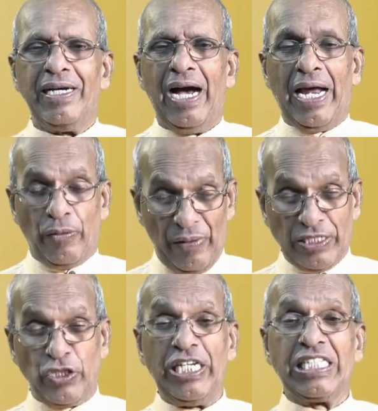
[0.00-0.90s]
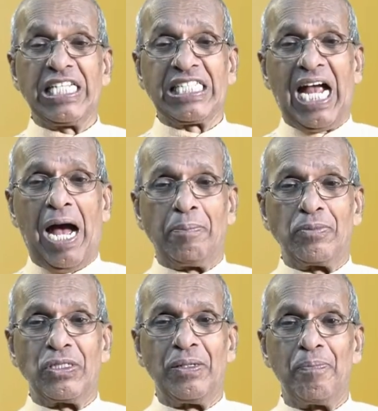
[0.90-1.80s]
And when Jesus
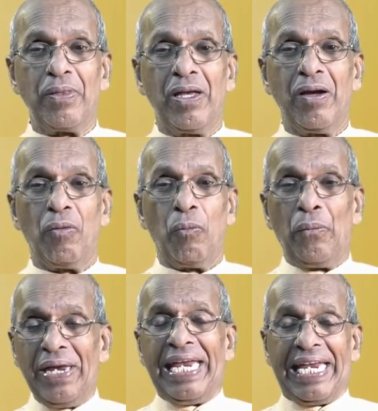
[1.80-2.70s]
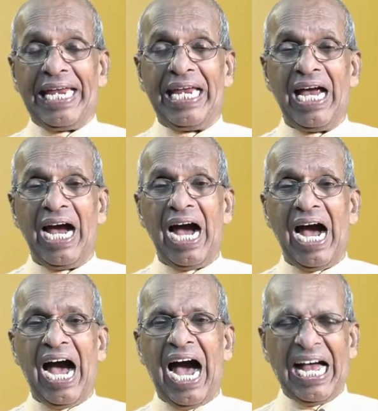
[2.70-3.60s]
comes, we
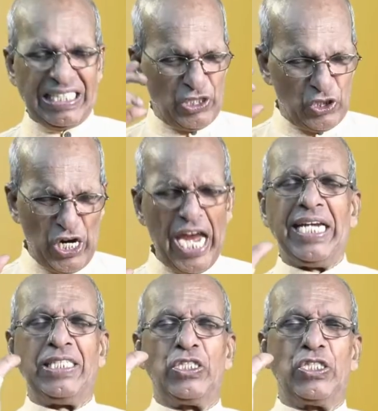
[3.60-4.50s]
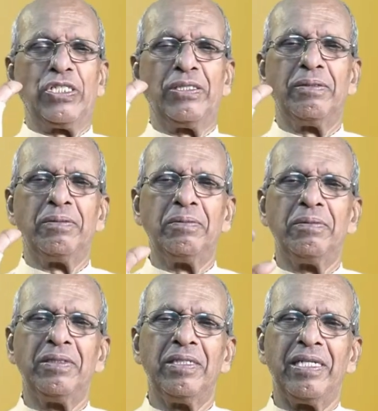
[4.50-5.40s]
are changed
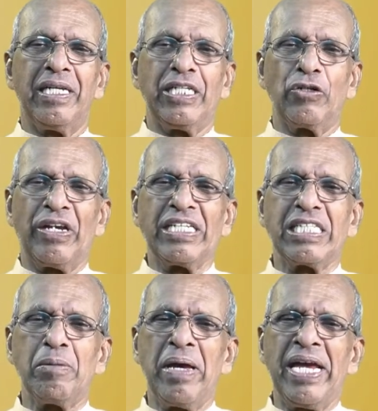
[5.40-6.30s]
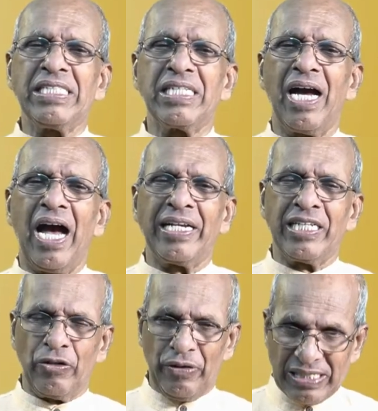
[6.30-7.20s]
into His image and
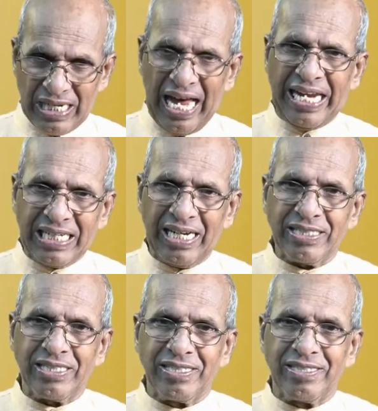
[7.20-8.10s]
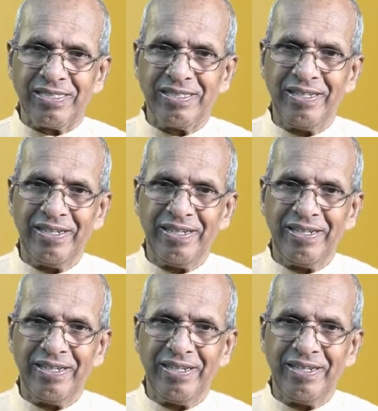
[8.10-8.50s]
into His likeness.